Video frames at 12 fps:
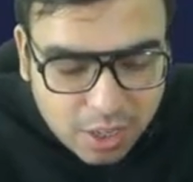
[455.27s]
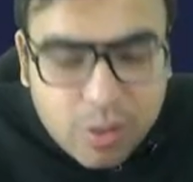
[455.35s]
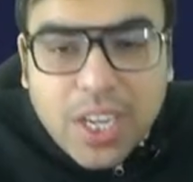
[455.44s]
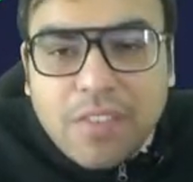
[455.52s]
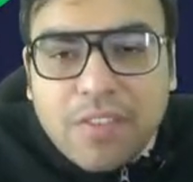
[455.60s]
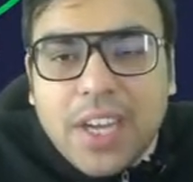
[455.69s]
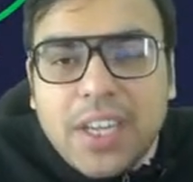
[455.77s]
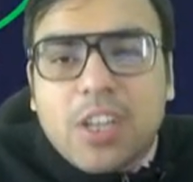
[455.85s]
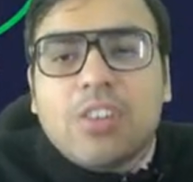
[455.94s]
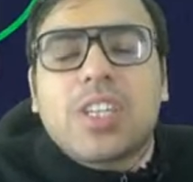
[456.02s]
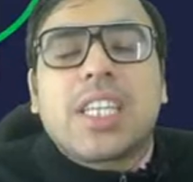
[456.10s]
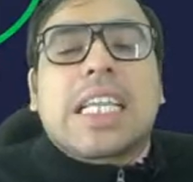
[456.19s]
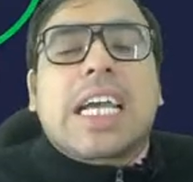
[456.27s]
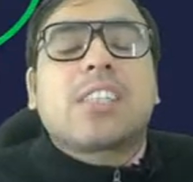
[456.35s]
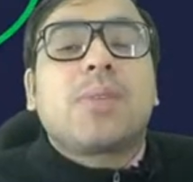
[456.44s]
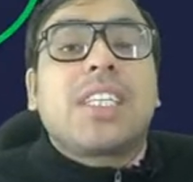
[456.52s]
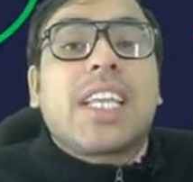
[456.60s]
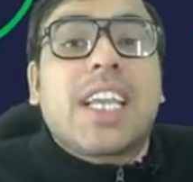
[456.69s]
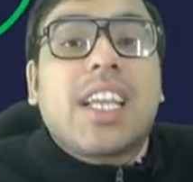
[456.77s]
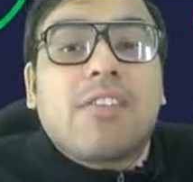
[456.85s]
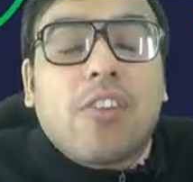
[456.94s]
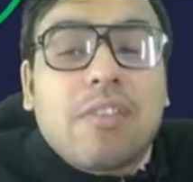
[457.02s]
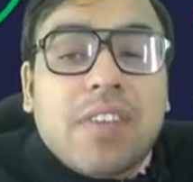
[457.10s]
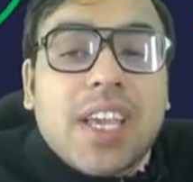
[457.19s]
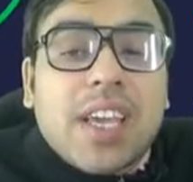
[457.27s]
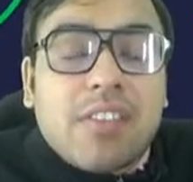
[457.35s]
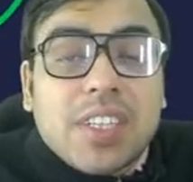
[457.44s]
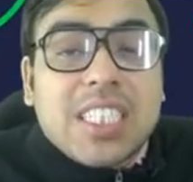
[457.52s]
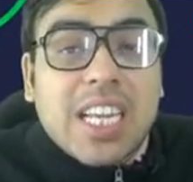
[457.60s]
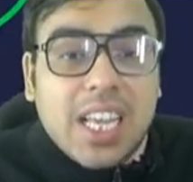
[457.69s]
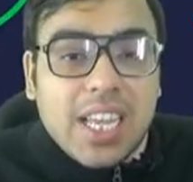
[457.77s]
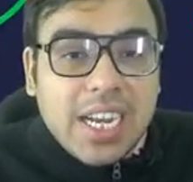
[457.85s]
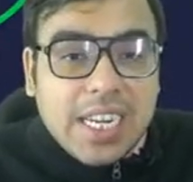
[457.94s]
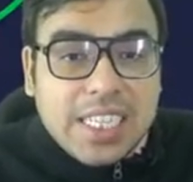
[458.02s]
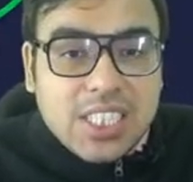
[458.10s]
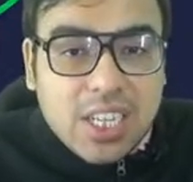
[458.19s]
Go and find out it has been taken from where, which literature.